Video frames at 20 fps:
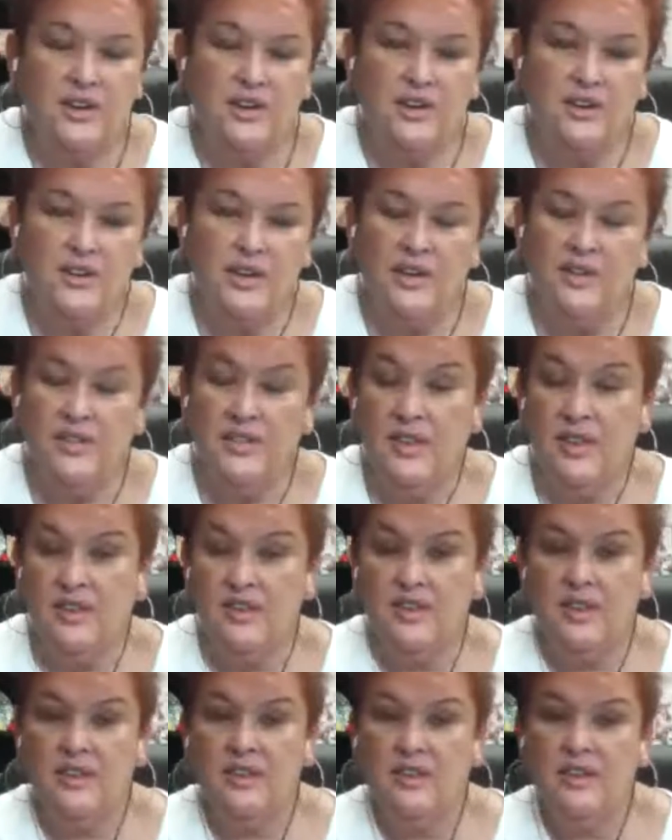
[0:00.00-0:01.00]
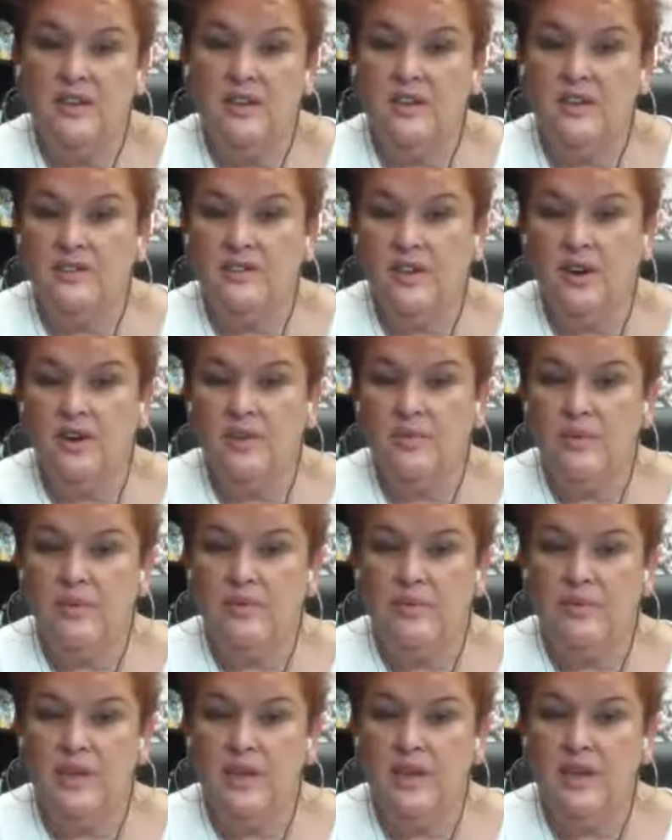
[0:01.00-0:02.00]
and I think then the next card would
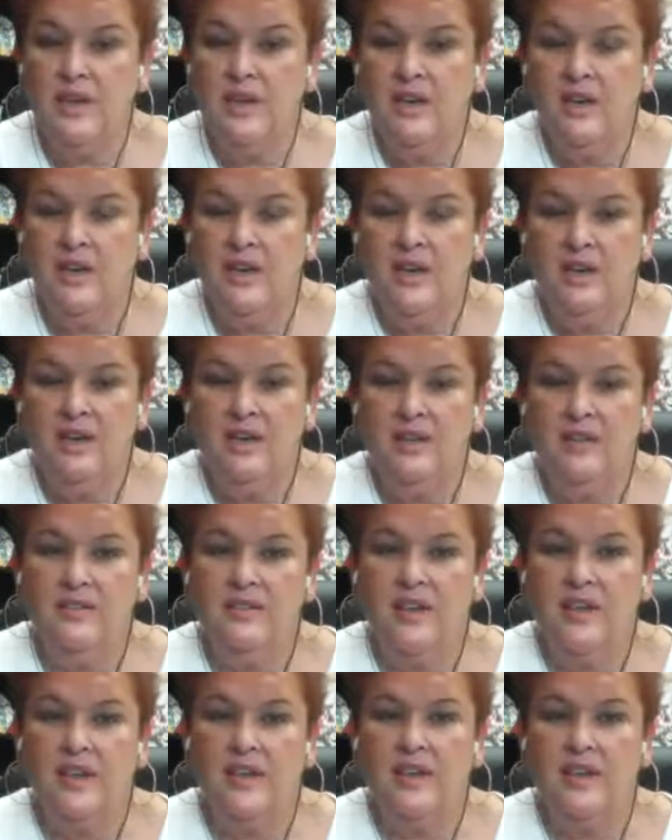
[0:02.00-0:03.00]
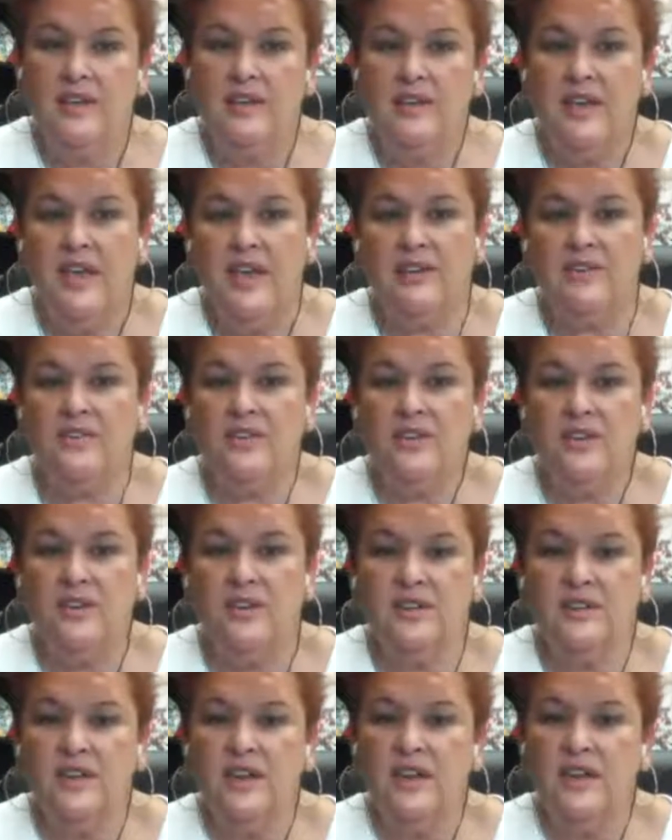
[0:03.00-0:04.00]
be, is like, Kate's going
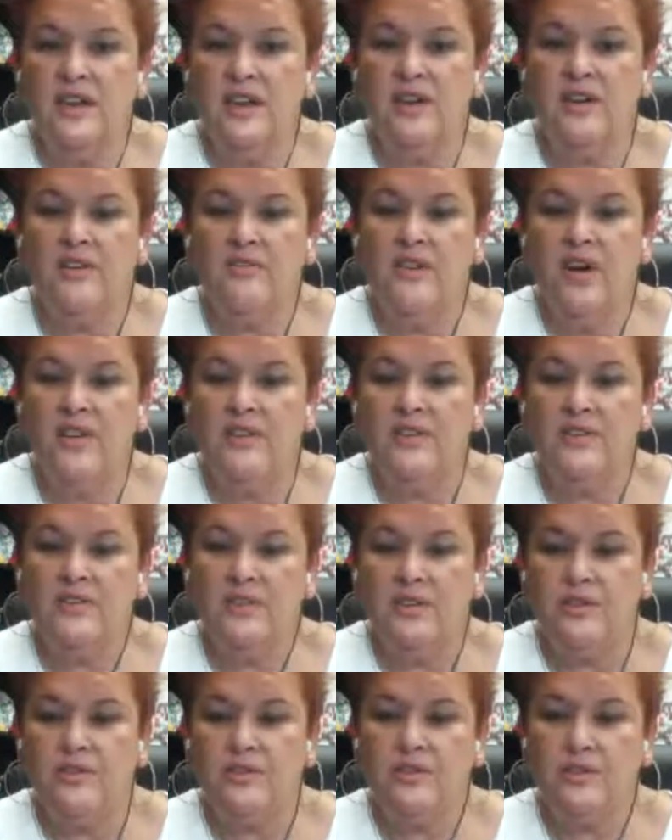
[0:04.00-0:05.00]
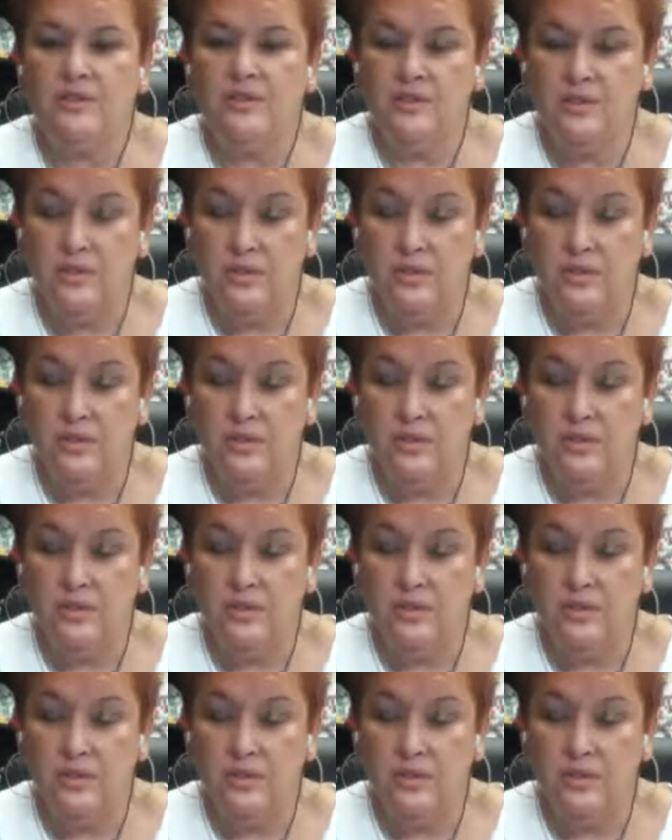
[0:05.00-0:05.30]
to take care of all the social,